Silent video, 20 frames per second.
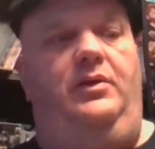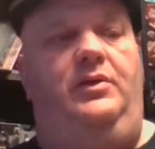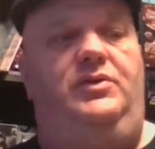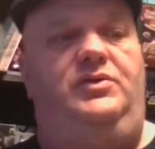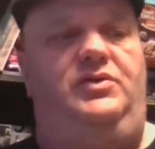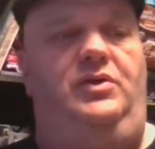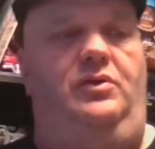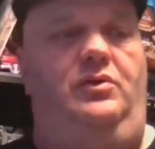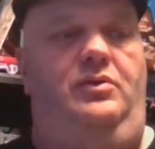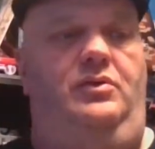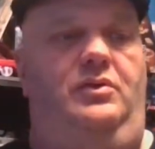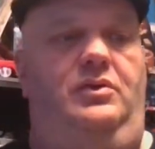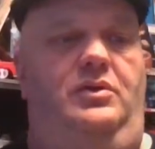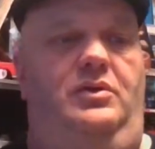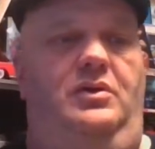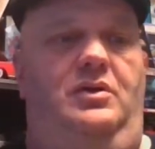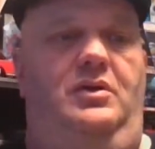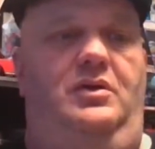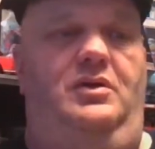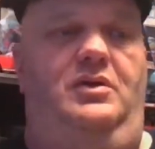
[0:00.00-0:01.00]
So
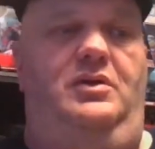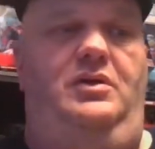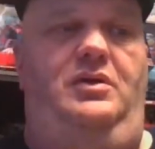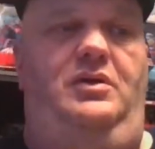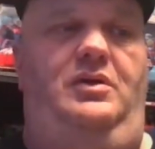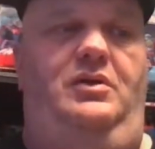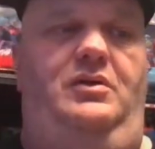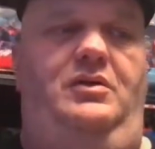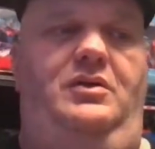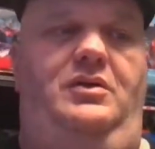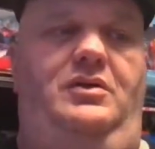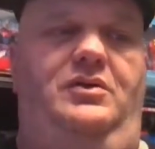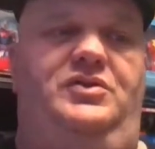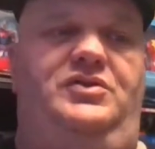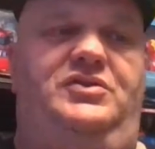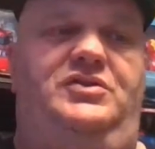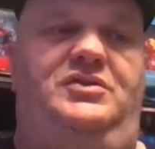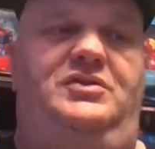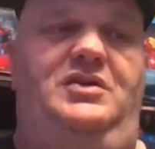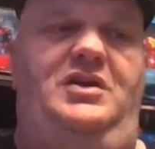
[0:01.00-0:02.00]
you, you
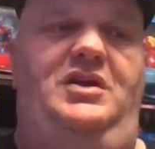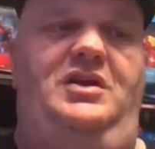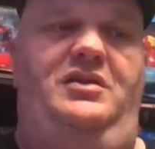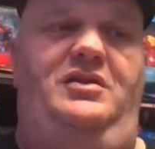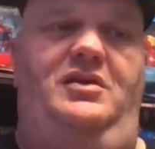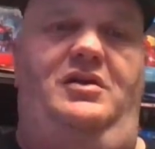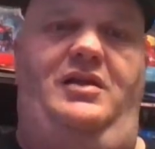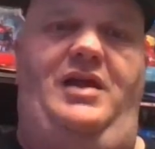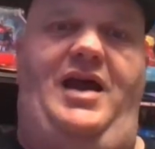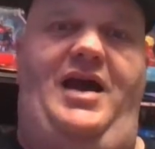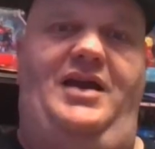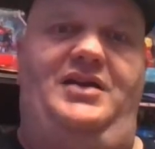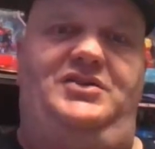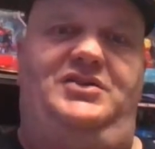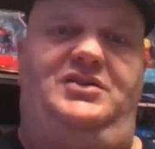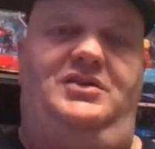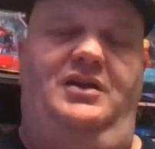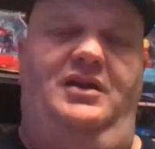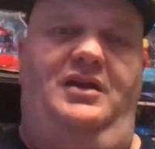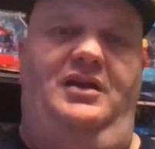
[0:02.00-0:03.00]
see the
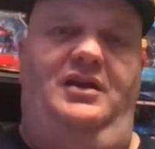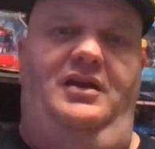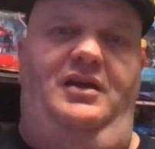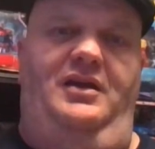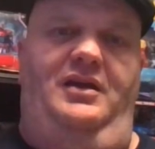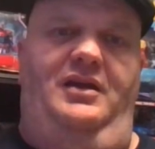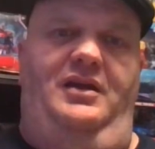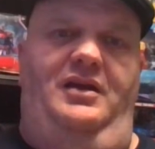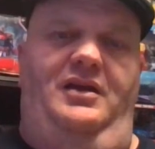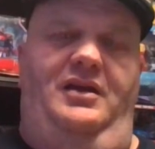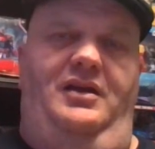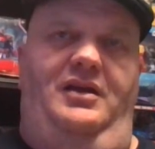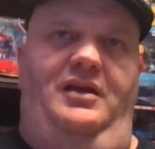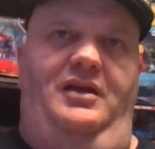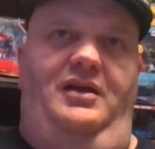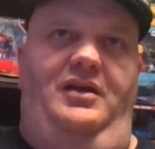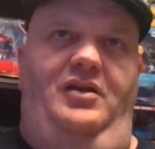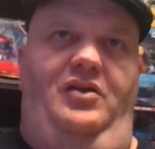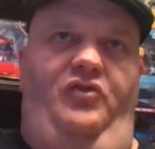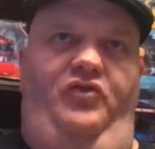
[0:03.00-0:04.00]
last
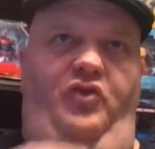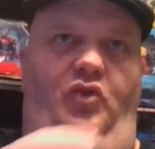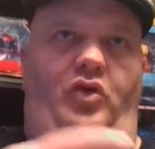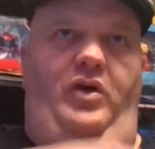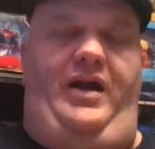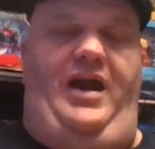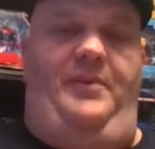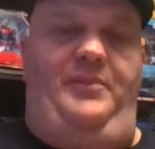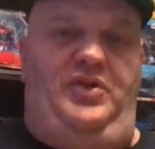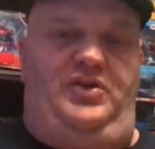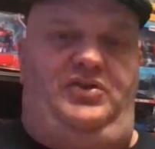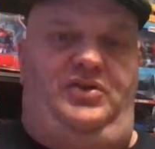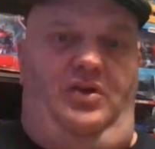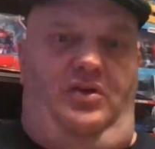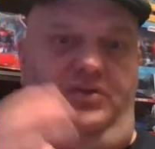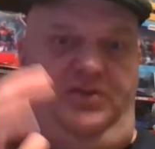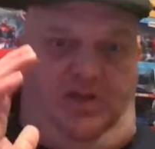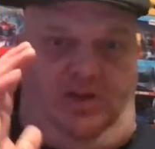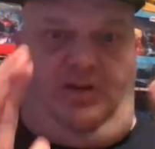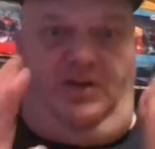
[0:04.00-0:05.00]
four
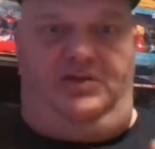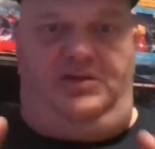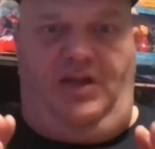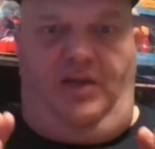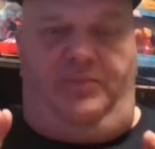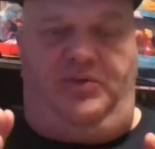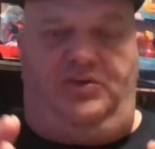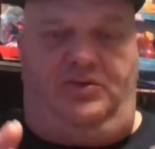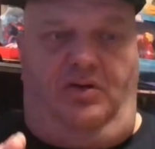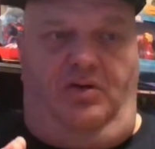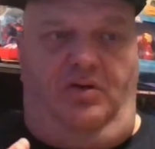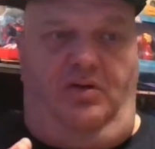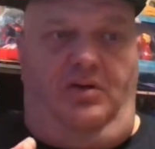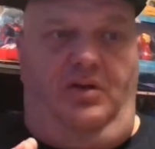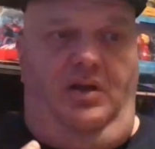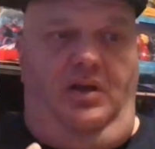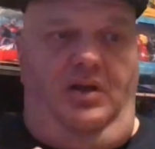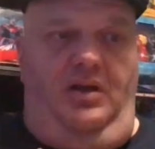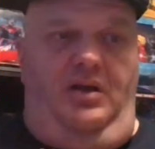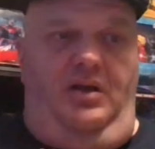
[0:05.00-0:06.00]
episodes in this episode